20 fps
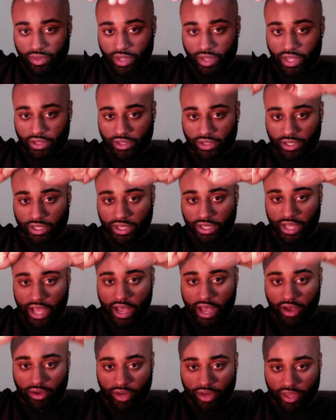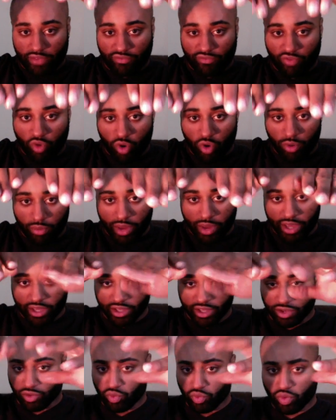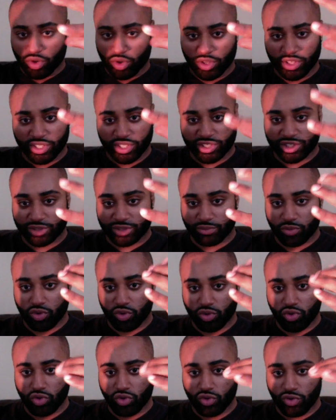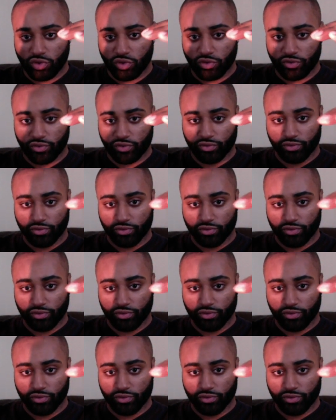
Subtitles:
that the cloud that formed like a really smooth,